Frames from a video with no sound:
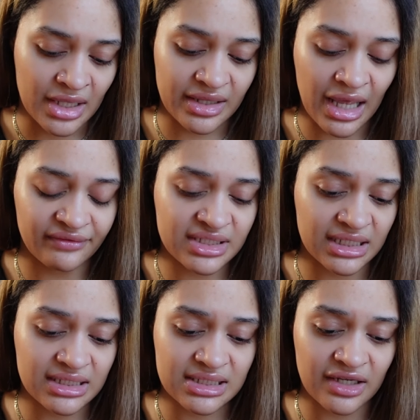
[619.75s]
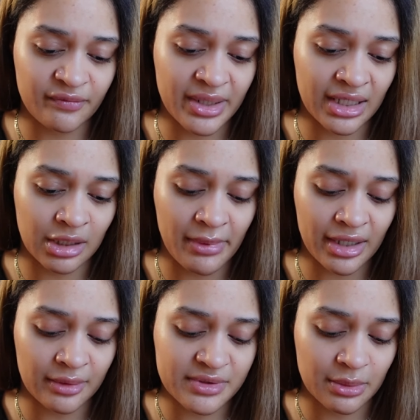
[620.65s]
they have a tendency of being in a
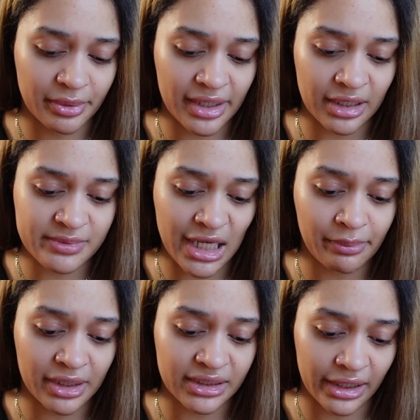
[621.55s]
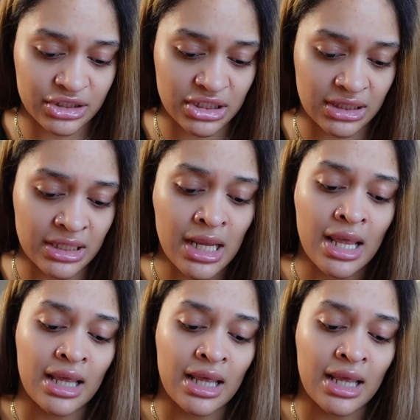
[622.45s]
makeup to breakup type of connection.